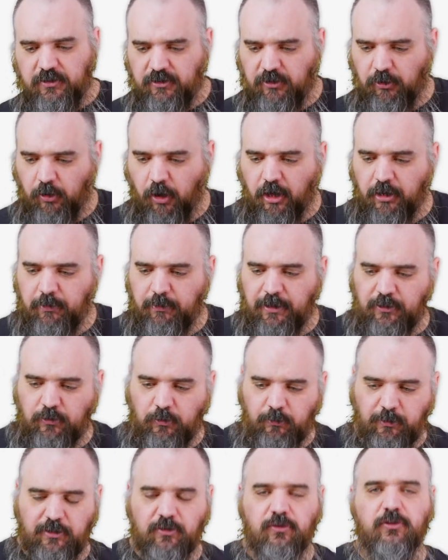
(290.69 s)
they'll
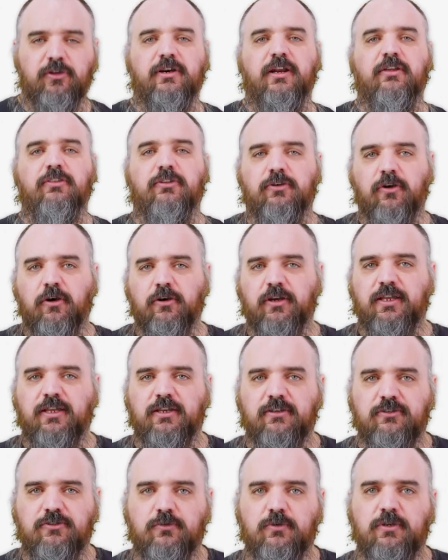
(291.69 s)
automatically be cleared out of the target
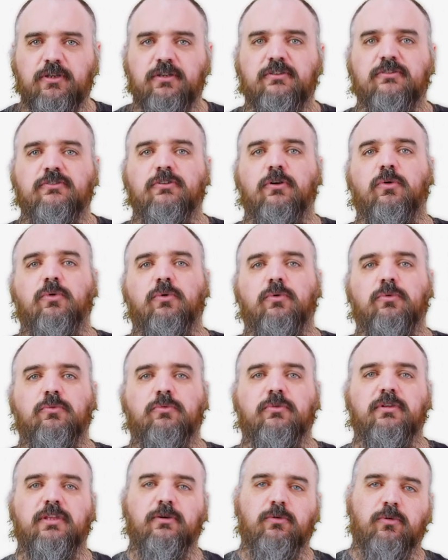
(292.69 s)
history, so
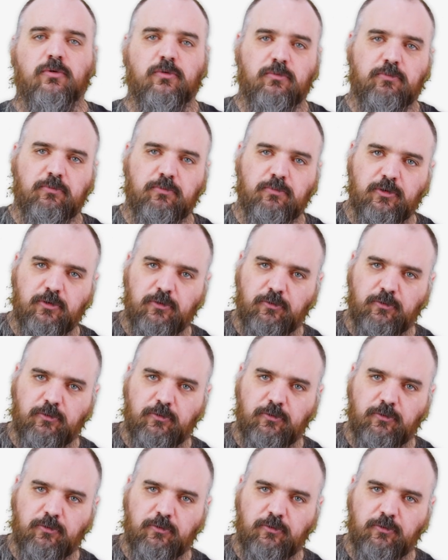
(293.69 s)
it will